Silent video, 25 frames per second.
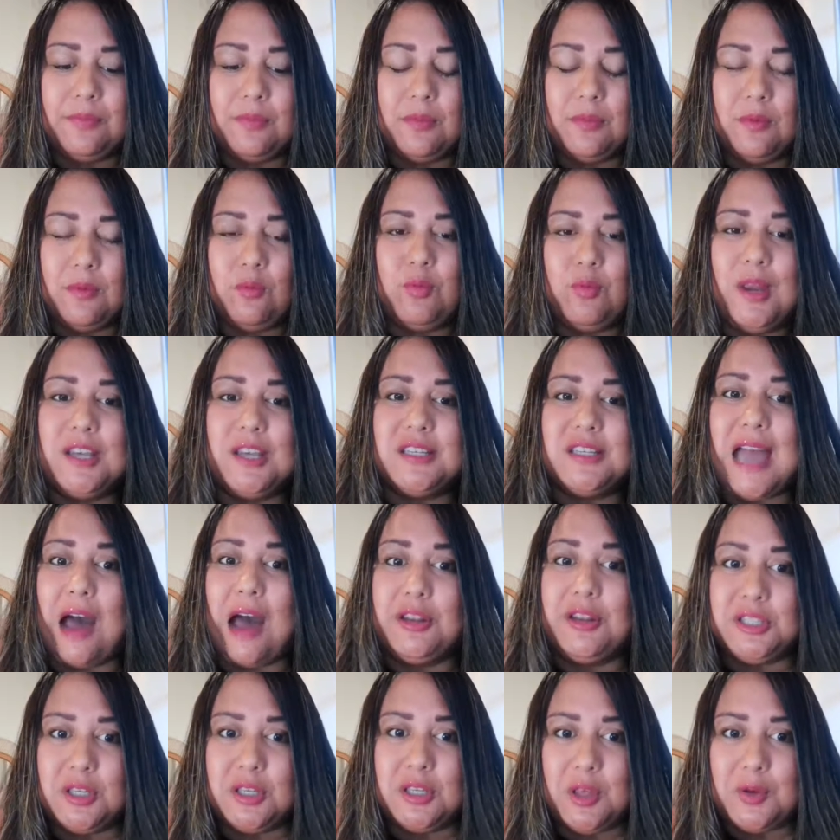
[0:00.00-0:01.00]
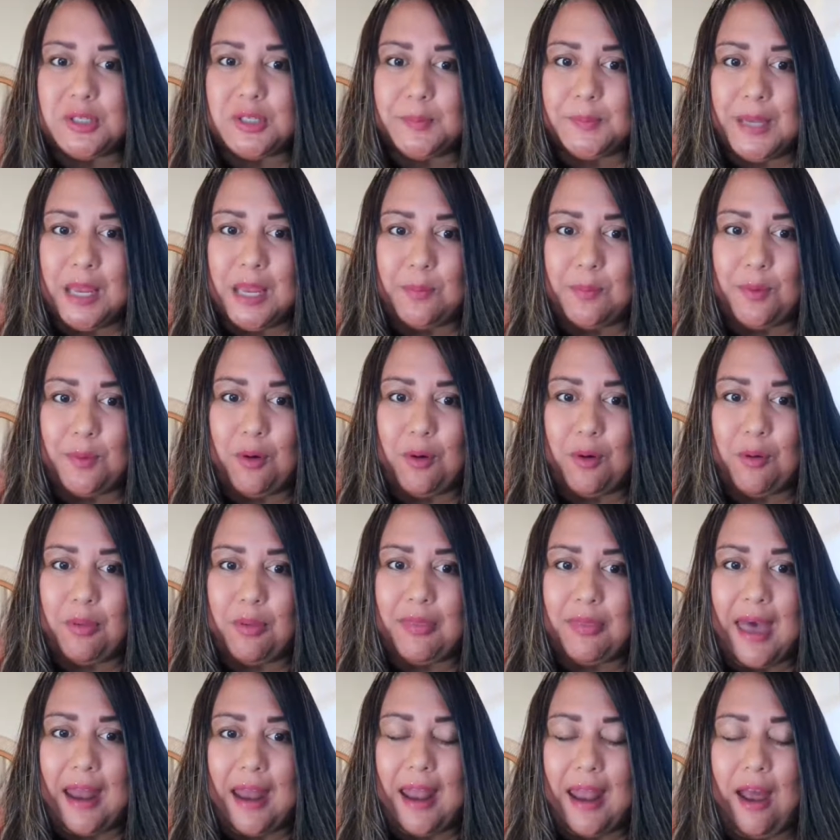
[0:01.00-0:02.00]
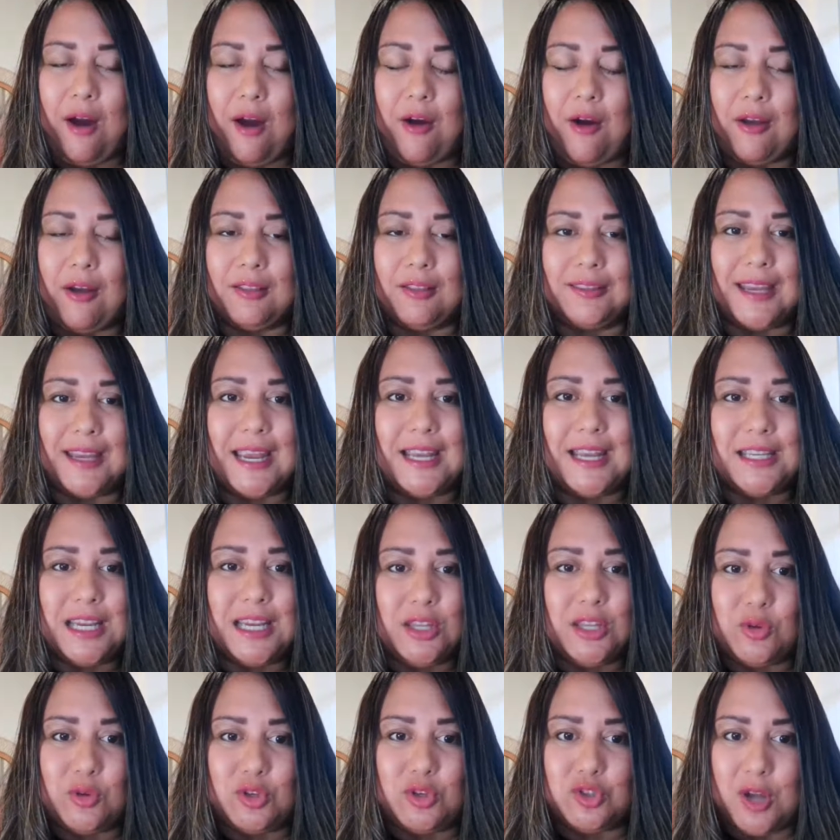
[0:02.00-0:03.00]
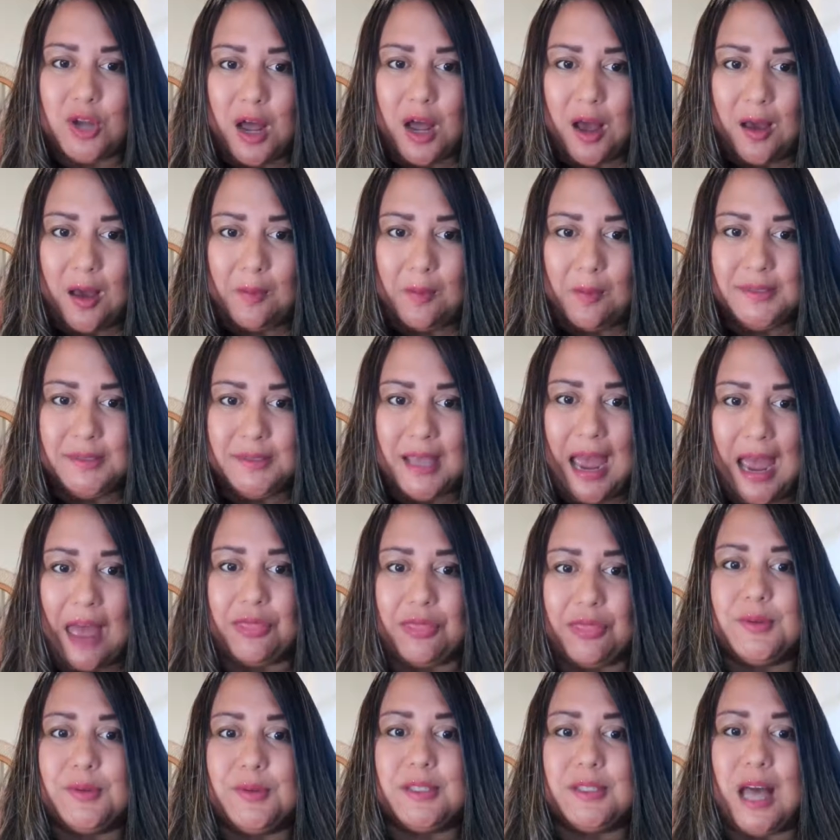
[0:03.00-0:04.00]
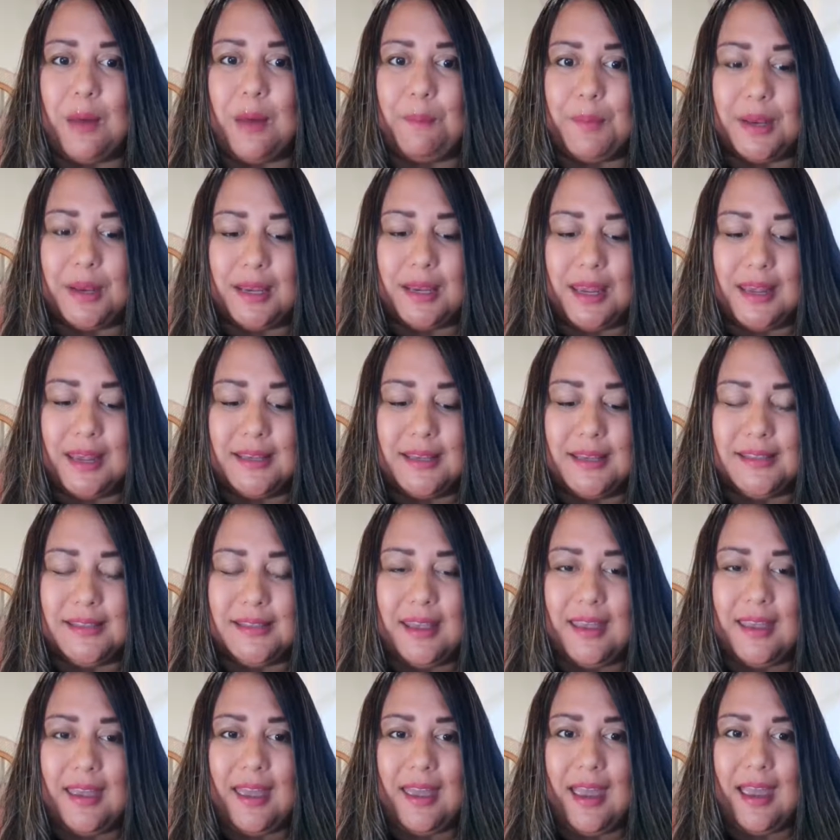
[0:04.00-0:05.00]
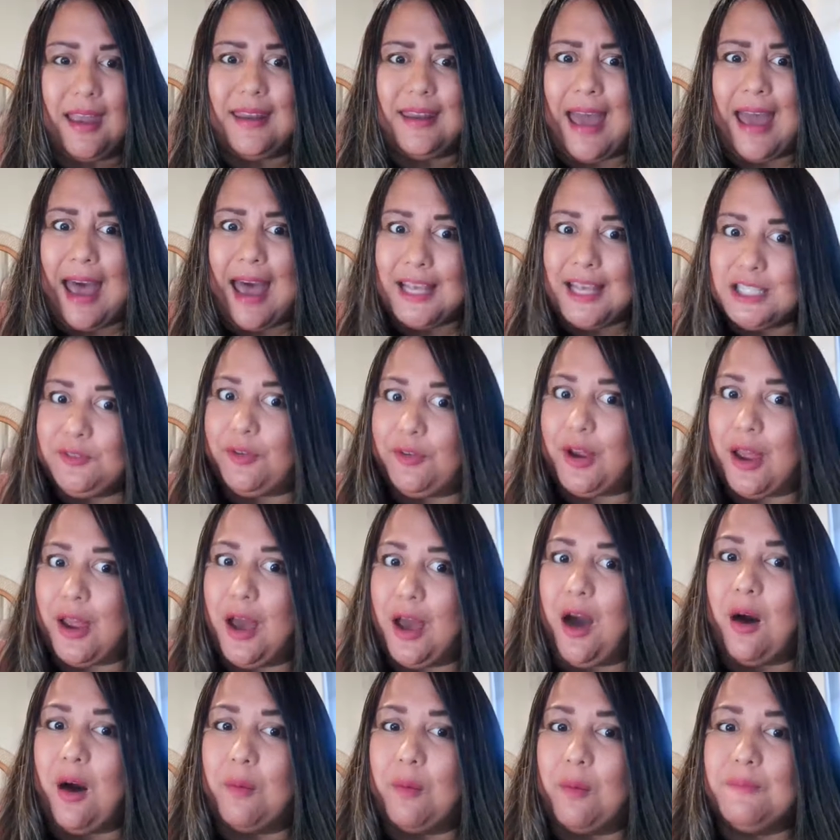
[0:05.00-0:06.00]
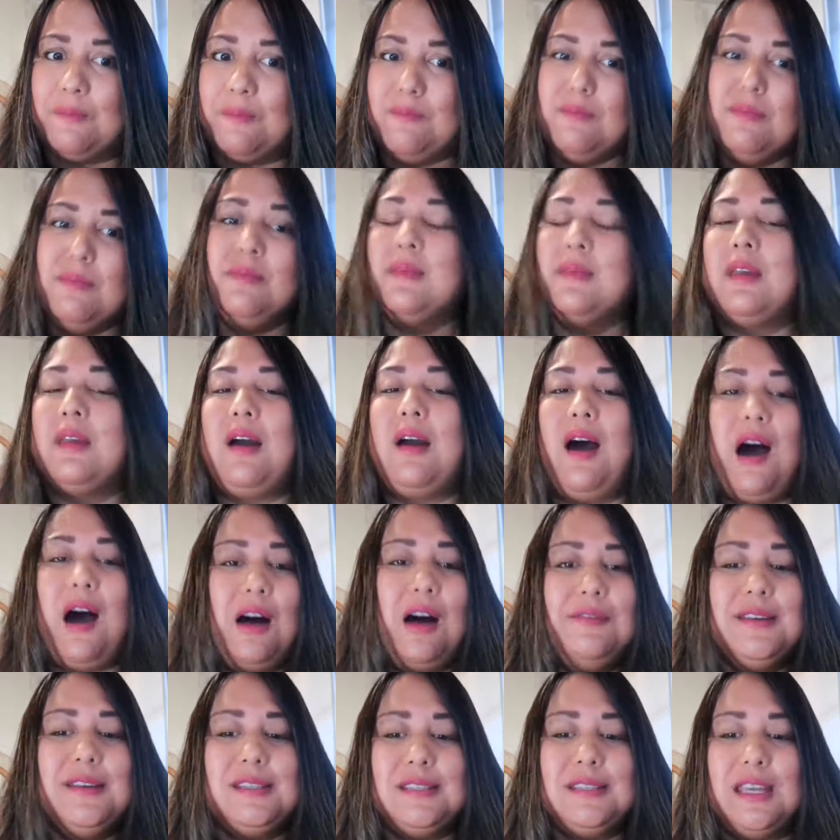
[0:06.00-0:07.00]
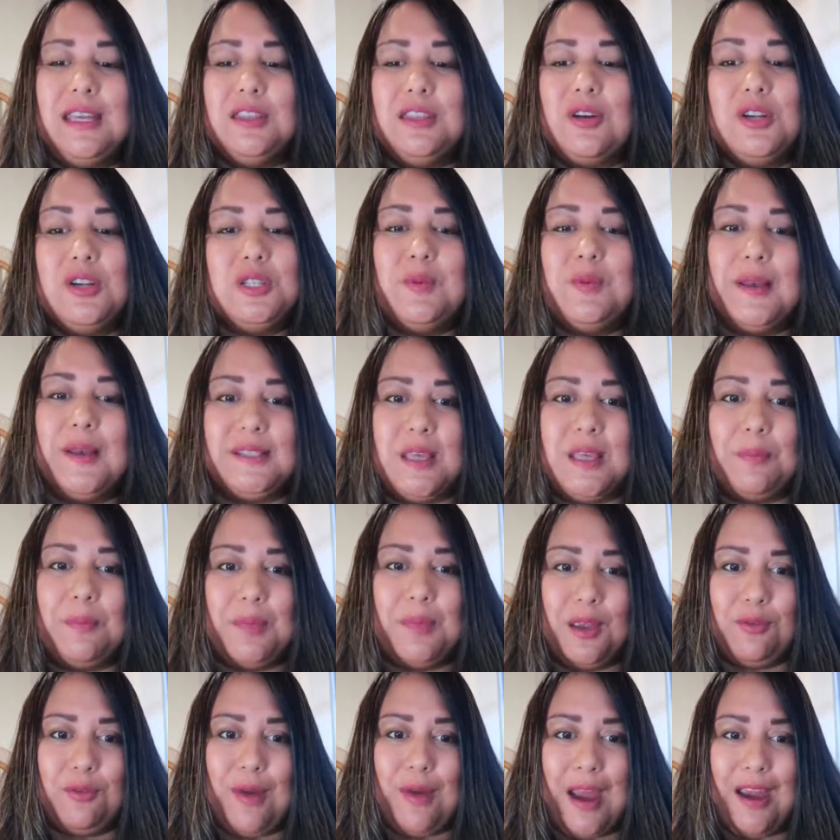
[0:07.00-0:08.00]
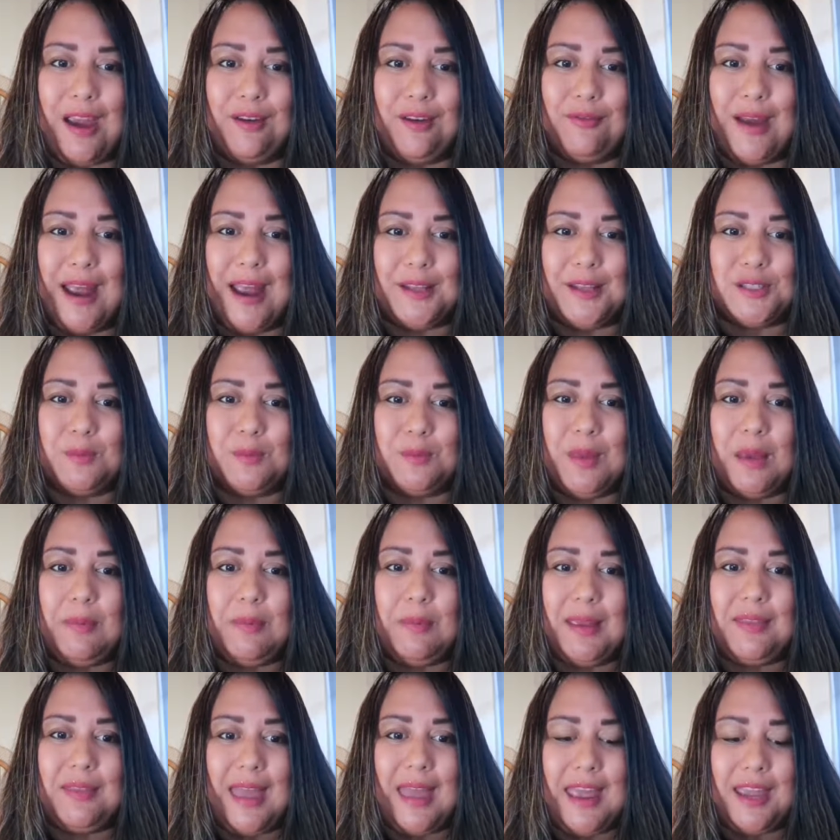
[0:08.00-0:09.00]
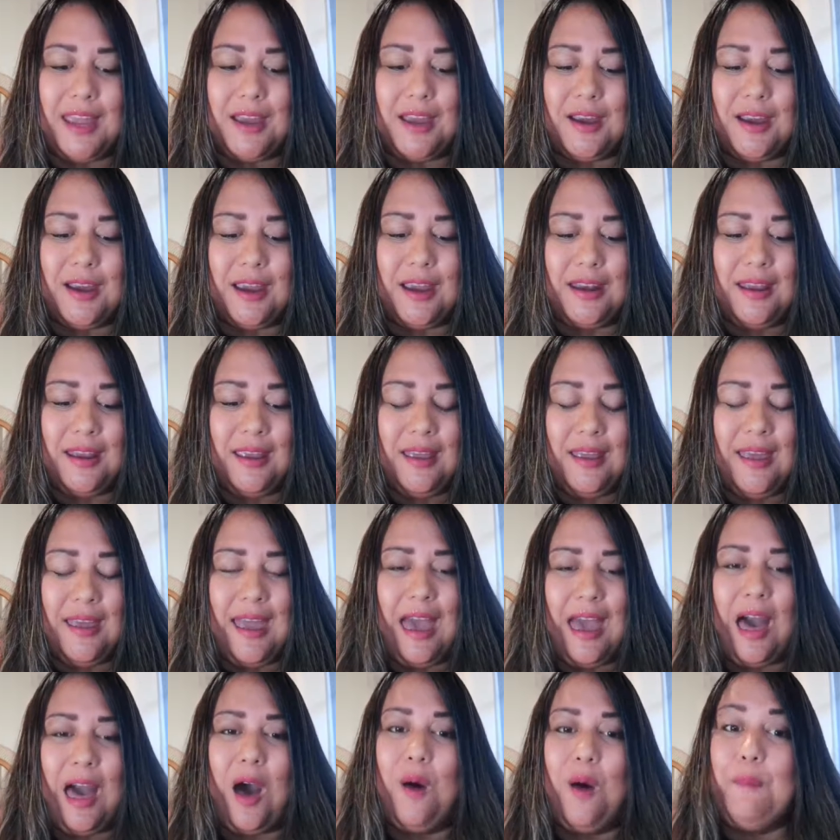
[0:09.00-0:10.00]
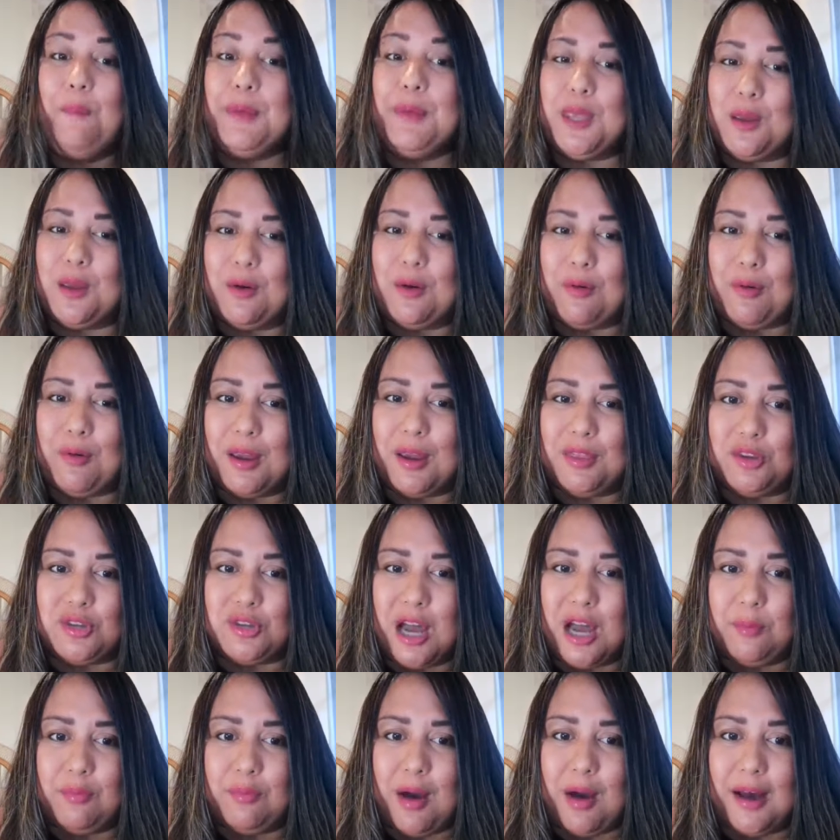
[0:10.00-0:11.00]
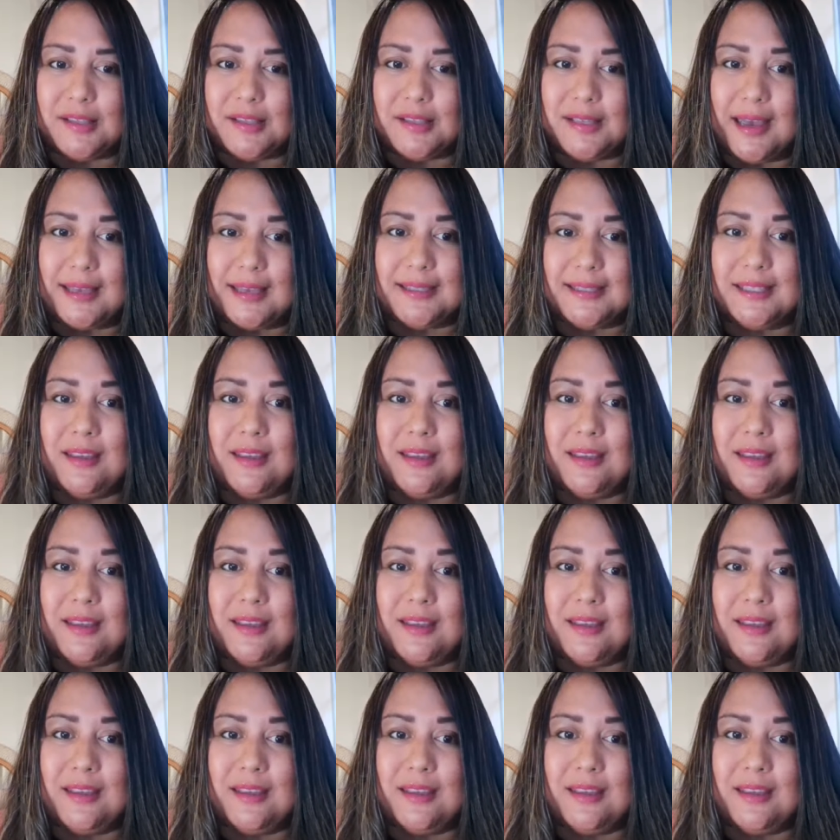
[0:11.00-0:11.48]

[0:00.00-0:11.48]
reach out to those people that are landing those jobs at those companies and ask for help. Obviously, they're doing something right? So maybe they could help you in the job process.